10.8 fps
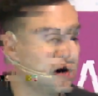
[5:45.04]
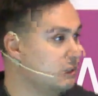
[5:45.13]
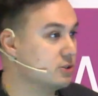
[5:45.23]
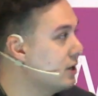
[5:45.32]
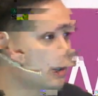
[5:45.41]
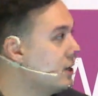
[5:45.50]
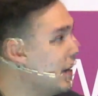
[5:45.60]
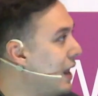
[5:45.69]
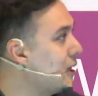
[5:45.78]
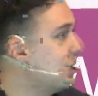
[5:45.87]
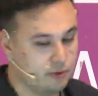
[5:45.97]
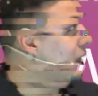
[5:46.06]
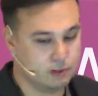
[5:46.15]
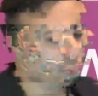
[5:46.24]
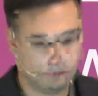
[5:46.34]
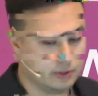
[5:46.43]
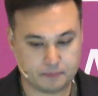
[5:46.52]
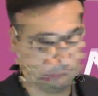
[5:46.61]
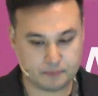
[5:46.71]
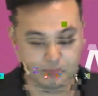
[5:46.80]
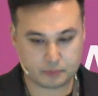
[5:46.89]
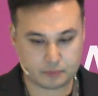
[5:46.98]
you to get a Sandbox
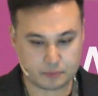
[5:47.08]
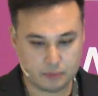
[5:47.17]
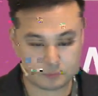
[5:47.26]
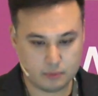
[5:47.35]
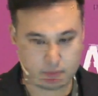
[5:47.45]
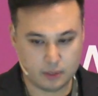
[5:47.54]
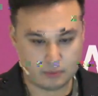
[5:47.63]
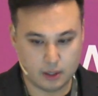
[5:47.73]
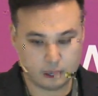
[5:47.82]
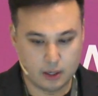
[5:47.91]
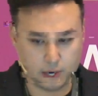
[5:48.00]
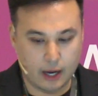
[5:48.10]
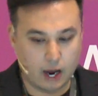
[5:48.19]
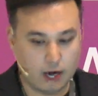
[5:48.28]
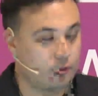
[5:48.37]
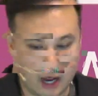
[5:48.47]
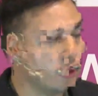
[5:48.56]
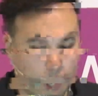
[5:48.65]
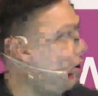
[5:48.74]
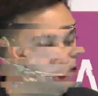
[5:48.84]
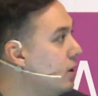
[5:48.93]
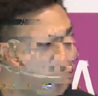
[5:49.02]
API key, which allows you
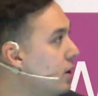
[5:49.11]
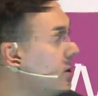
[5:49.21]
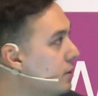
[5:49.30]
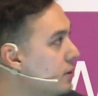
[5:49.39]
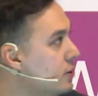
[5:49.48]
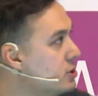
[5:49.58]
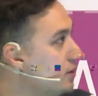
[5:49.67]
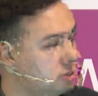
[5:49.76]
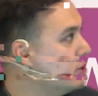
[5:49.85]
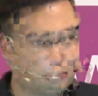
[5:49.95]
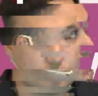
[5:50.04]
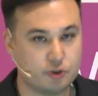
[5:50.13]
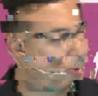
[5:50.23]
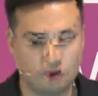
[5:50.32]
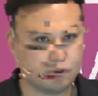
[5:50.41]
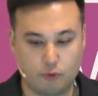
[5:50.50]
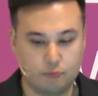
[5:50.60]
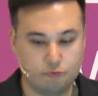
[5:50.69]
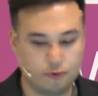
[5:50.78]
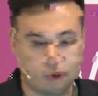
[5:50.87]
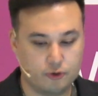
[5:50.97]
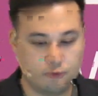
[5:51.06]
full access to all payment plans.
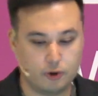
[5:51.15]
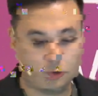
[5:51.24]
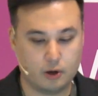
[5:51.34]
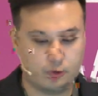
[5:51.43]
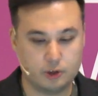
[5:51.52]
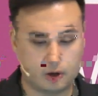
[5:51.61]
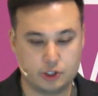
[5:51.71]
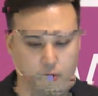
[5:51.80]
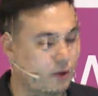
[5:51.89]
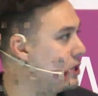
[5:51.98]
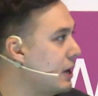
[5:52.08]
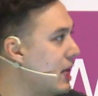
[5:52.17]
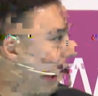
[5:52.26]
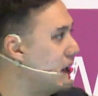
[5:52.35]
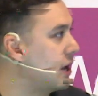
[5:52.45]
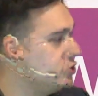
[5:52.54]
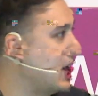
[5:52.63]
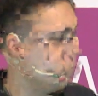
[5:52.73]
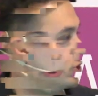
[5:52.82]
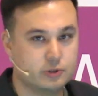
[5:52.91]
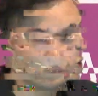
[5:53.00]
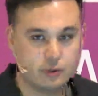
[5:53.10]
So you can truly see all 18
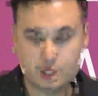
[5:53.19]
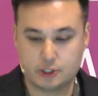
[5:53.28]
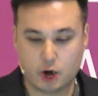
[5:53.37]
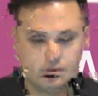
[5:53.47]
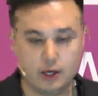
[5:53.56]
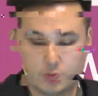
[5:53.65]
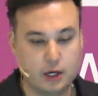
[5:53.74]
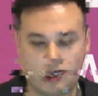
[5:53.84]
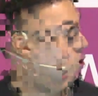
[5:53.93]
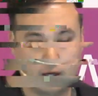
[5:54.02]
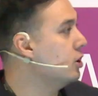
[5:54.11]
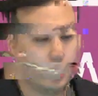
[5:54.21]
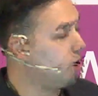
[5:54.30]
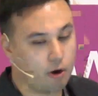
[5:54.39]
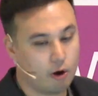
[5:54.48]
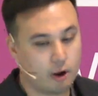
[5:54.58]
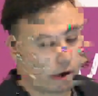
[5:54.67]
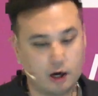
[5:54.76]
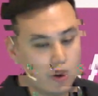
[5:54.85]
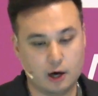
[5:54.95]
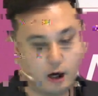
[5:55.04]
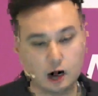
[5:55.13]
endpoints and experiment to your
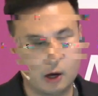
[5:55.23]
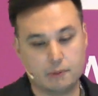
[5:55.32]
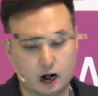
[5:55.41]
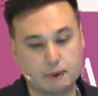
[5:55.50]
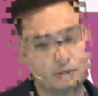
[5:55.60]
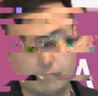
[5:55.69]
heart's content.